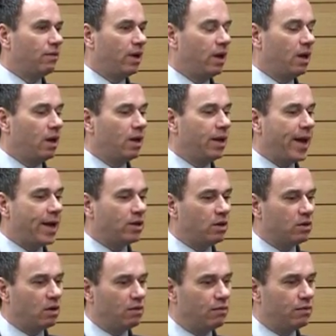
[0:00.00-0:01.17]
at our
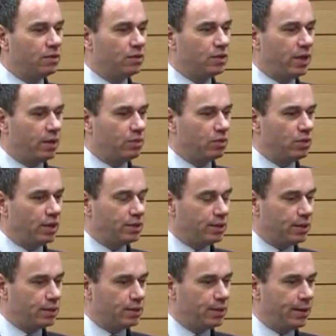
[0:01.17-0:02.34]
conference in April
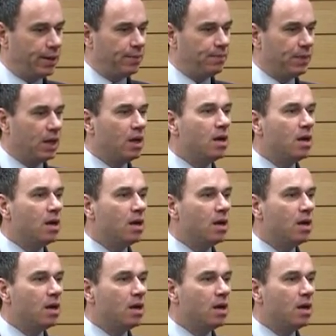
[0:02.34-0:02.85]
1999,